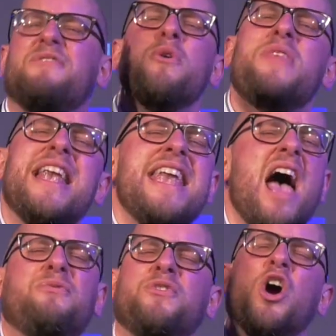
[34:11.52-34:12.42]
of you that
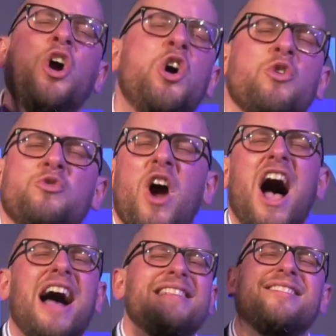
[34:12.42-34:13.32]
never
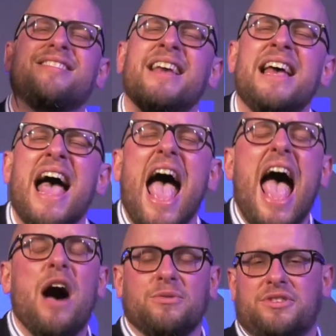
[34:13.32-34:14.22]
runs
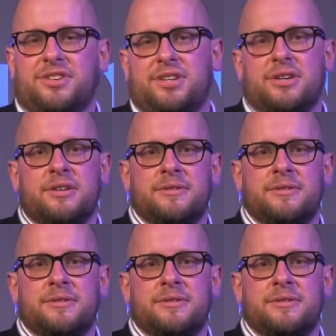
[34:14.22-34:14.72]
out.